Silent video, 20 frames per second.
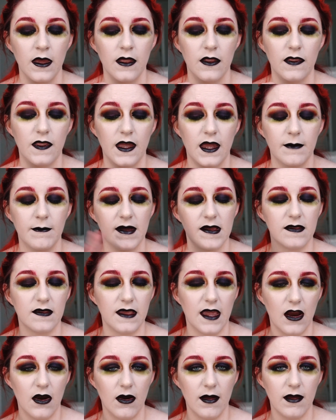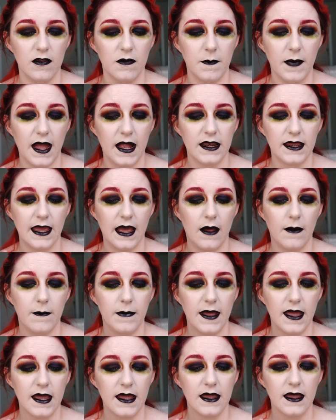Then mascara is Bad Gal
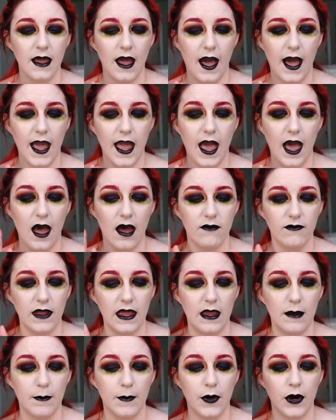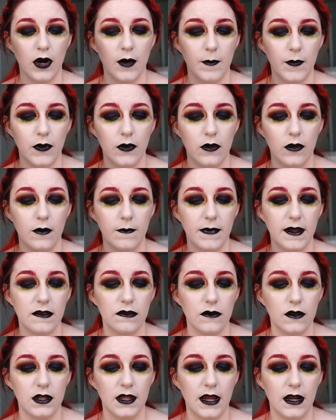Bang. I have a purple
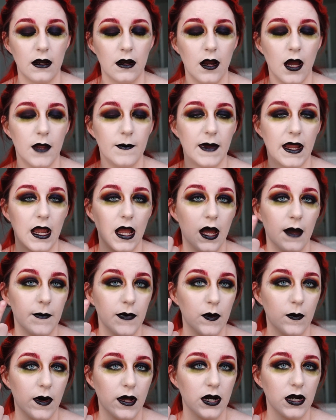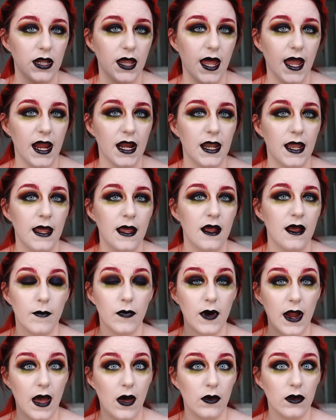pencil liner on my upper waterline,
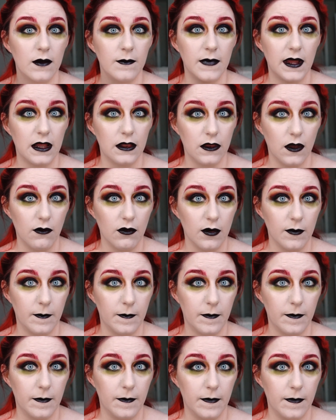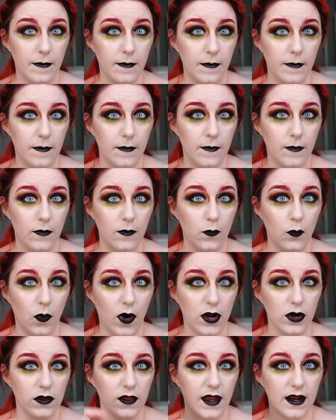brown on my lower
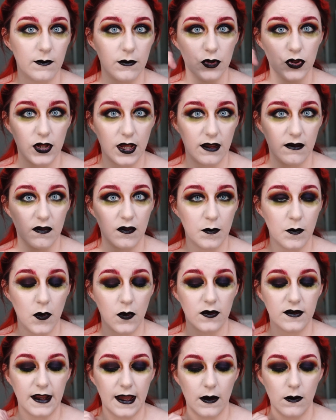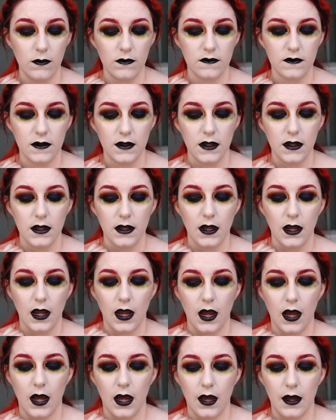waterline, which I smoked out.
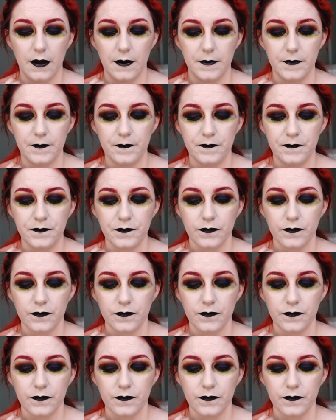I